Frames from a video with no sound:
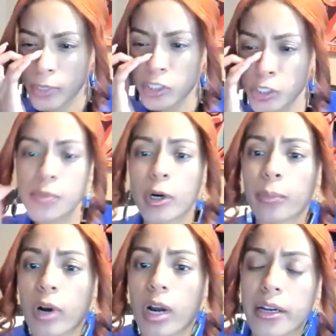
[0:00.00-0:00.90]
question's more
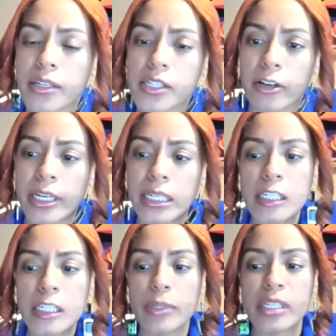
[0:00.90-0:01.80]
broad. Is there any
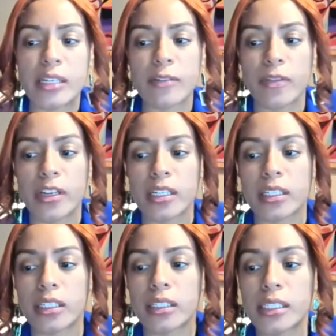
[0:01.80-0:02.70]
specific
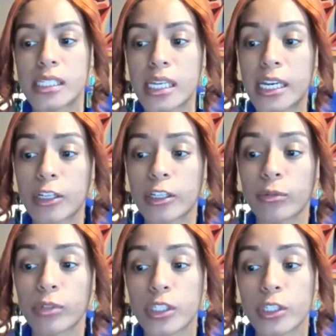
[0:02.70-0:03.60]
data
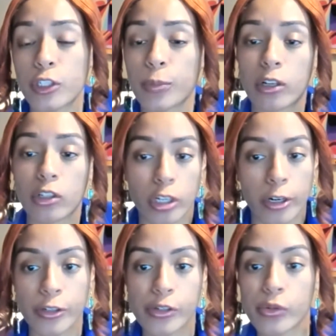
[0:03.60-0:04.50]
research about
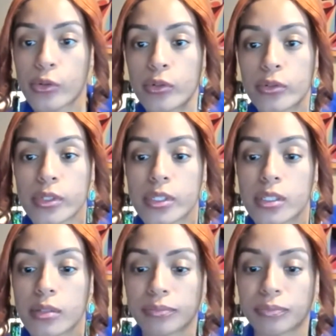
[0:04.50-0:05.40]
charter schools?